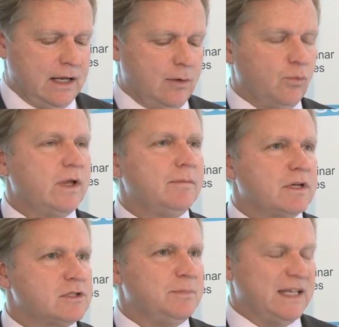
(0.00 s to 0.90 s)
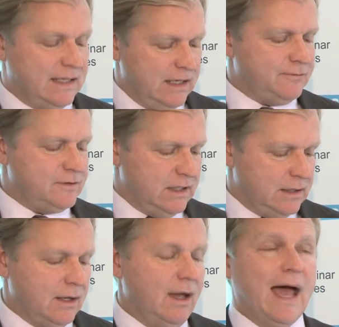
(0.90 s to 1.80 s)
and we must be
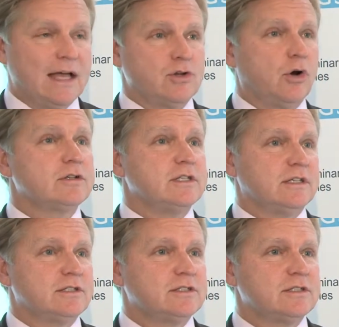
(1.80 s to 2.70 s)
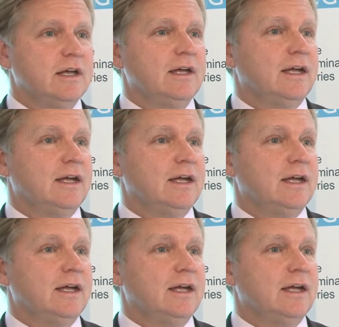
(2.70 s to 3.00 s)
gifted as artists